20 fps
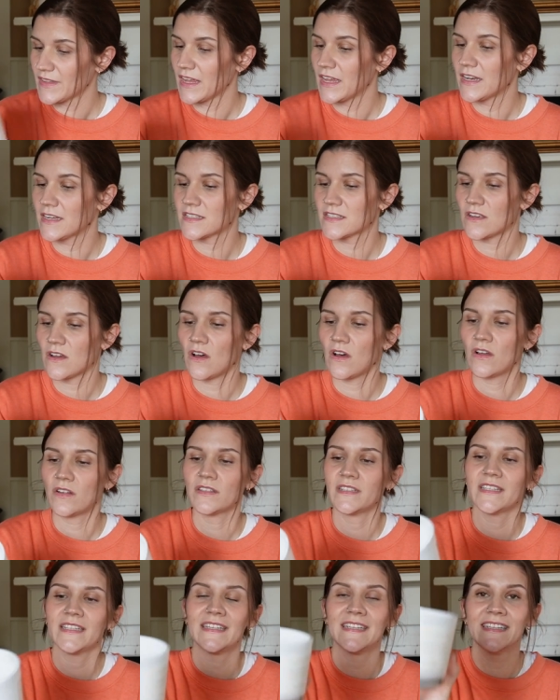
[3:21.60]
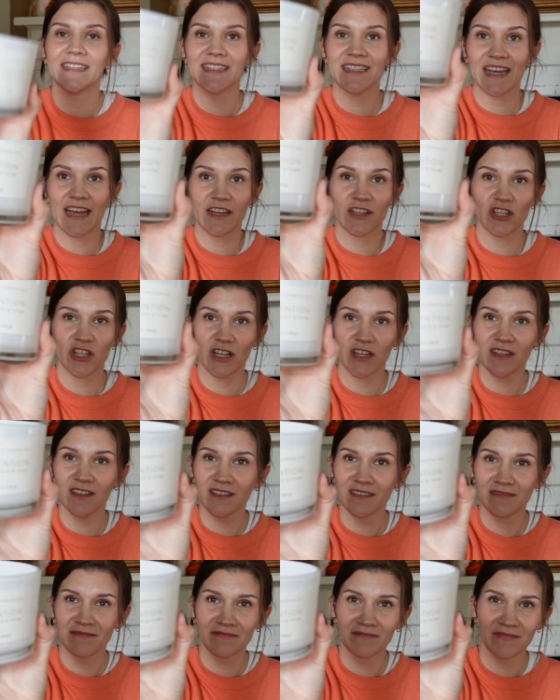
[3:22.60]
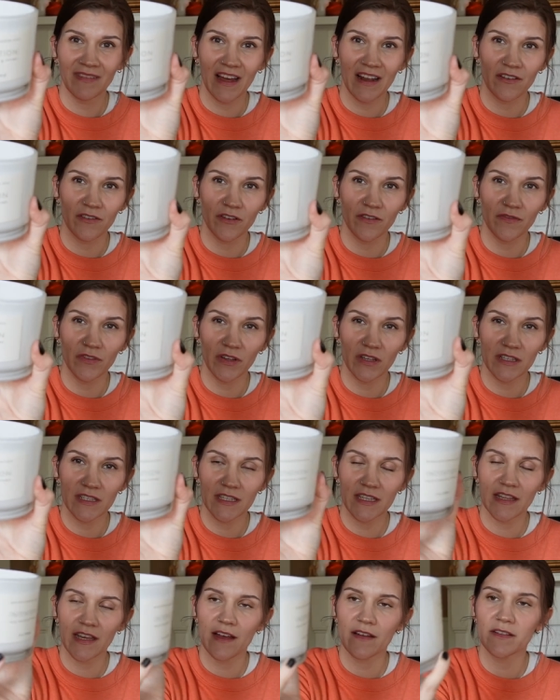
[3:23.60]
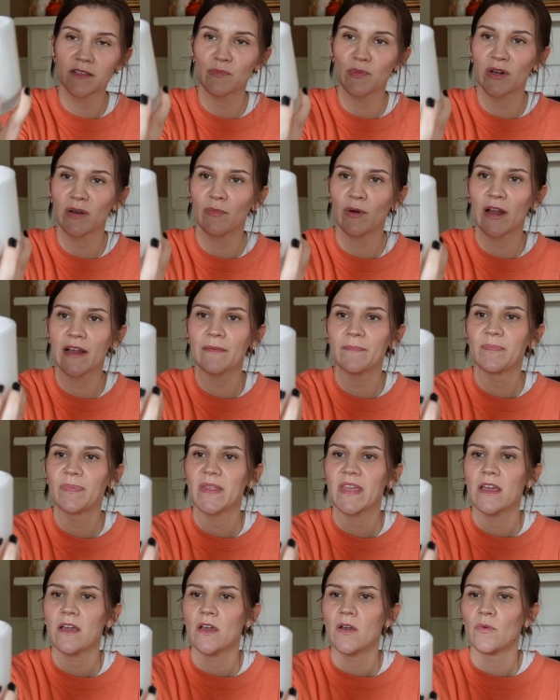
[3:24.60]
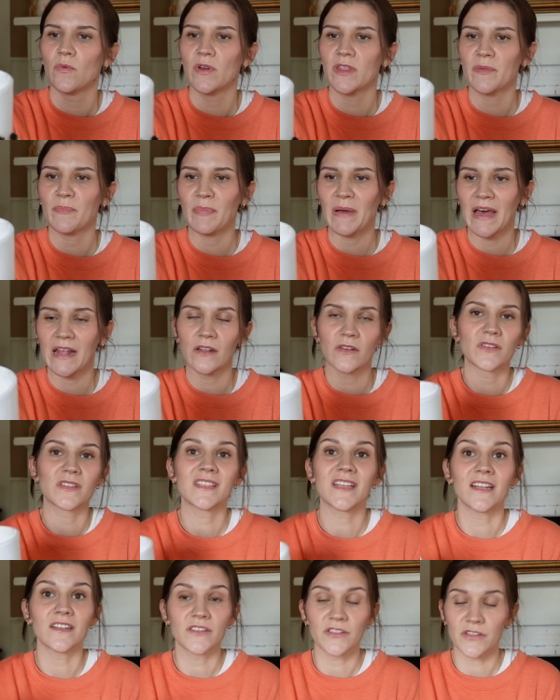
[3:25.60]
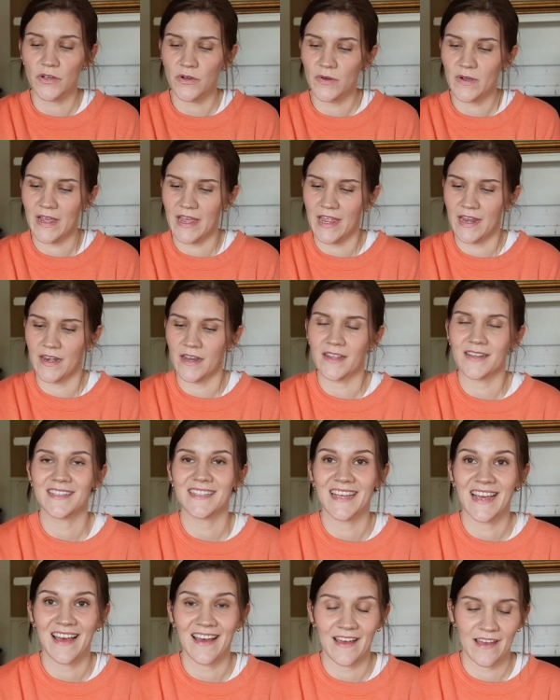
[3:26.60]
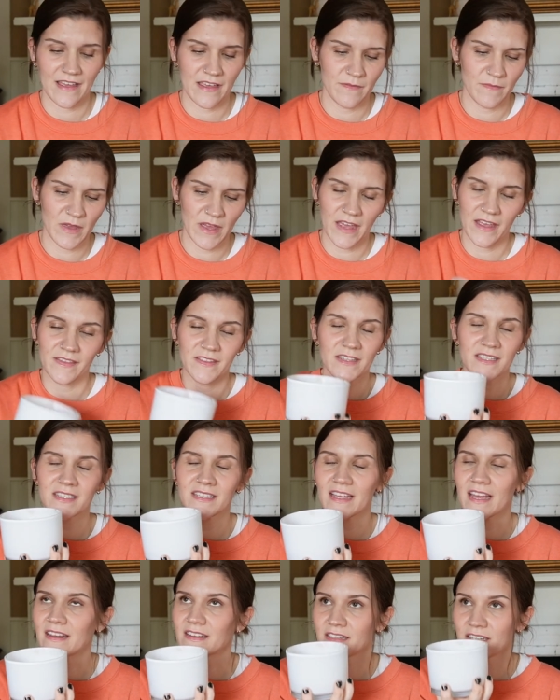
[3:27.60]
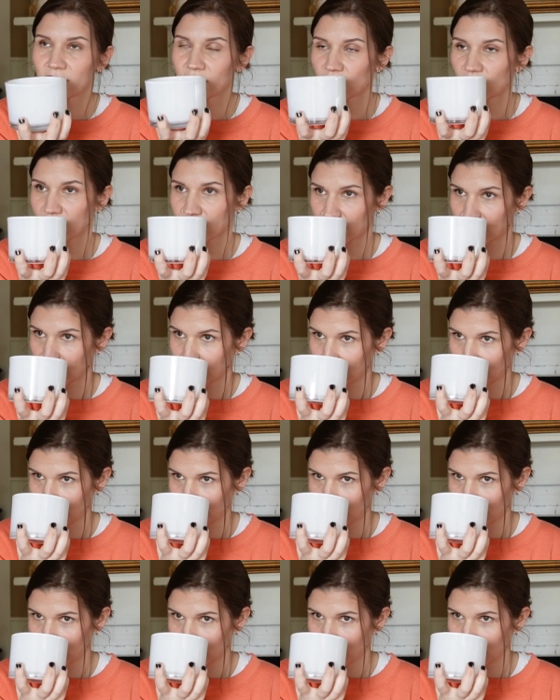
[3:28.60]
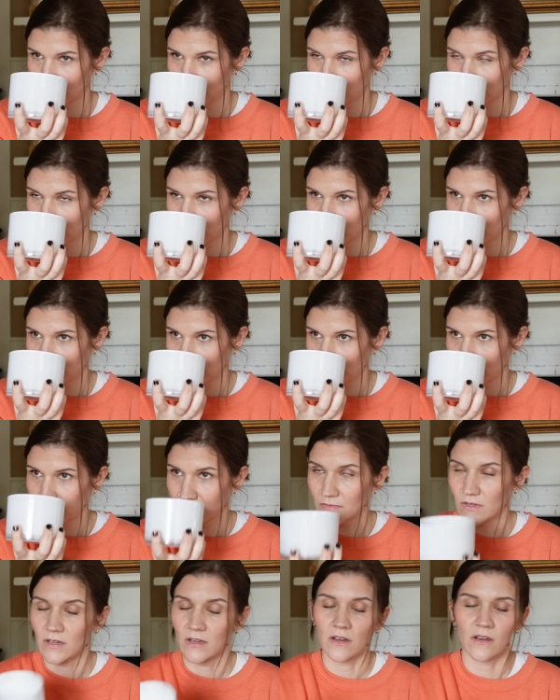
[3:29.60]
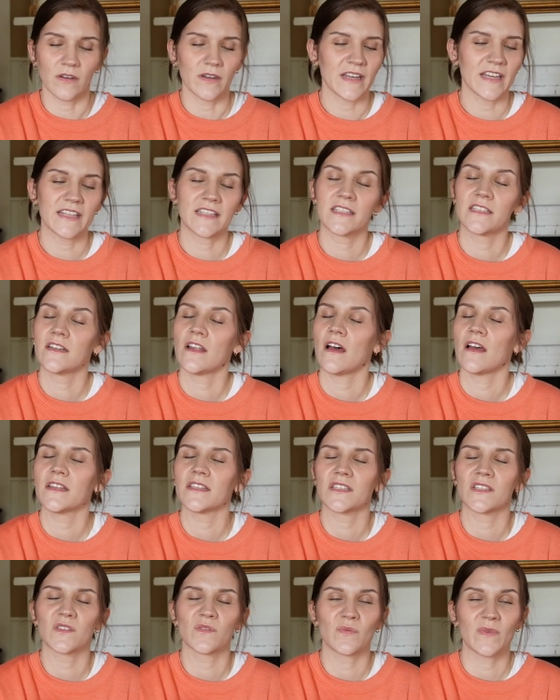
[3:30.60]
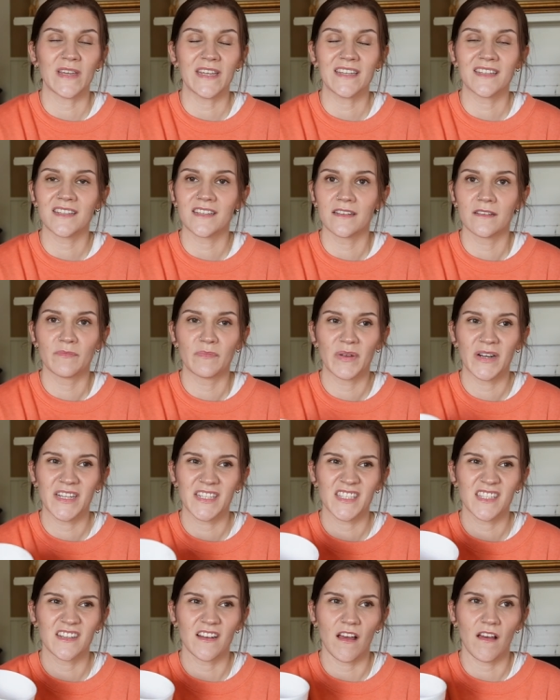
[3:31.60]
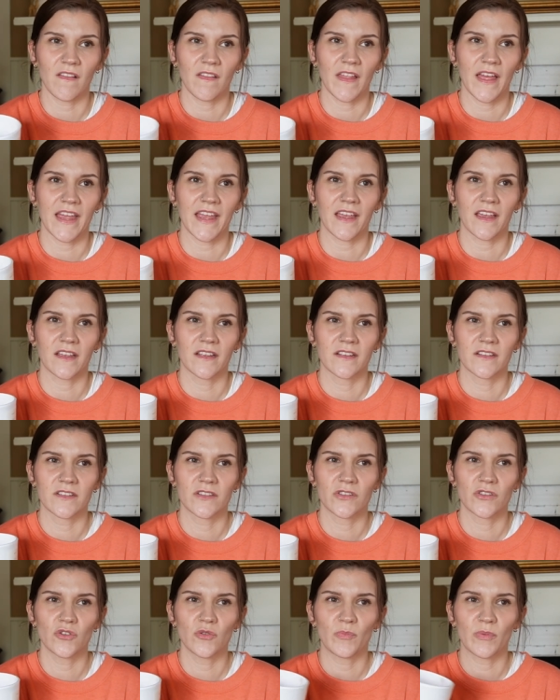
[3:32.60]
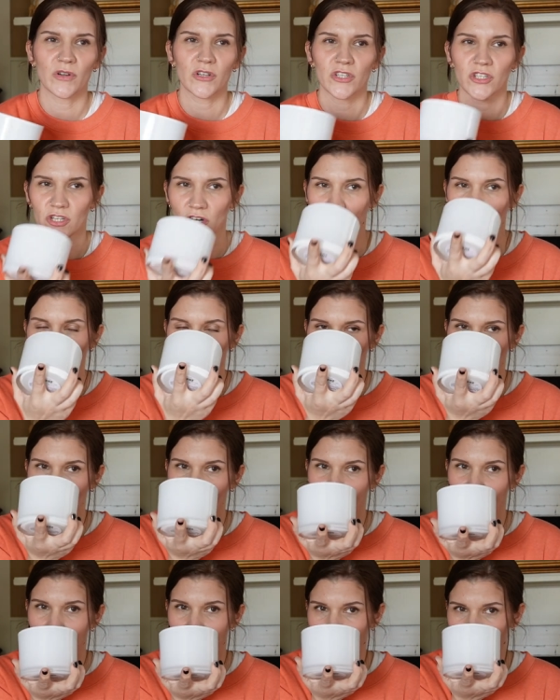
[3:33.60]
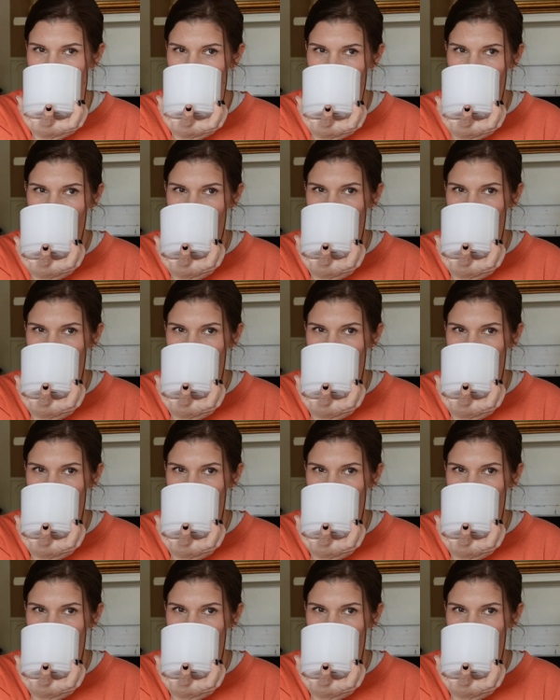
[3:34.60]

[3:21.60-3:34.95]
It is called Intention. I don't know if you can see that, it's pretty bright. With Palo Santo and thyme, and the scent is just, oh, it's not sweet, but it's not like super sharp. It's like